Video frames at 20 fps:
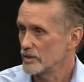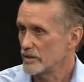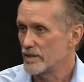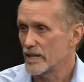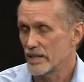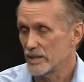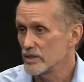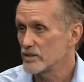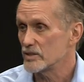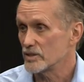
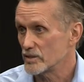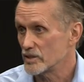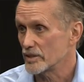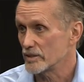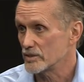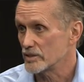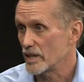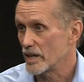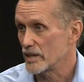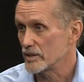that is a
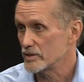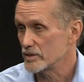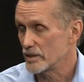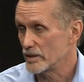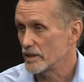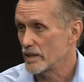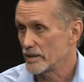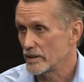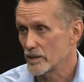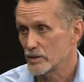success.
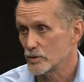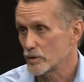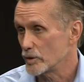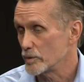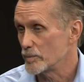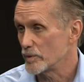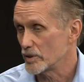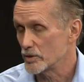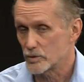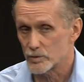And that's
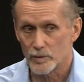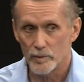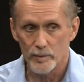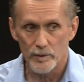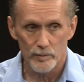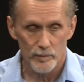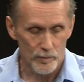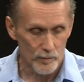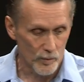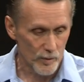going to be
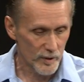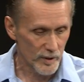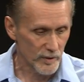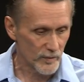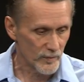extremely rewarding.